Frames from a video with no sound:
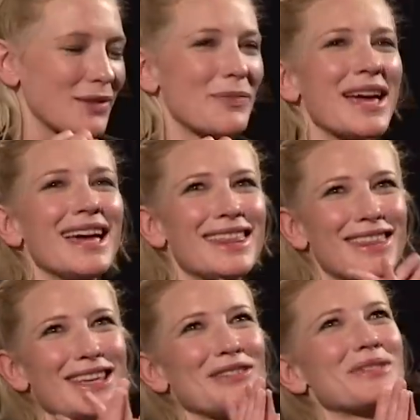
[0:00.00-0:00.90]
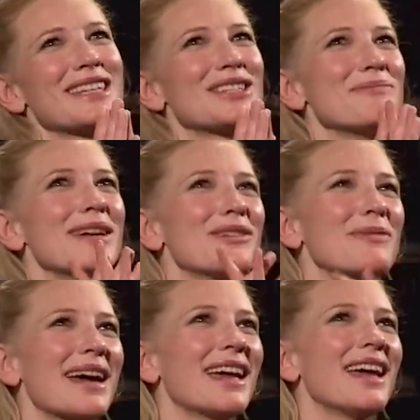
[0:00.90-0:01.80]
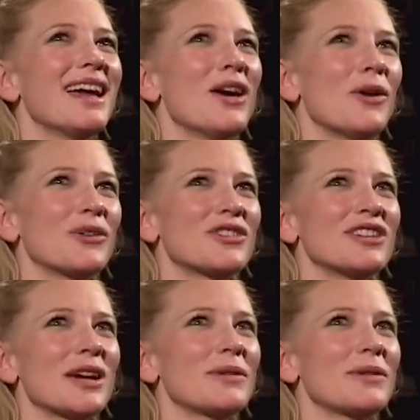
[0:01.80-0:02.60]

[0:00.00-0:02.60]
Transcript: the, the thing that was said to me on my audition day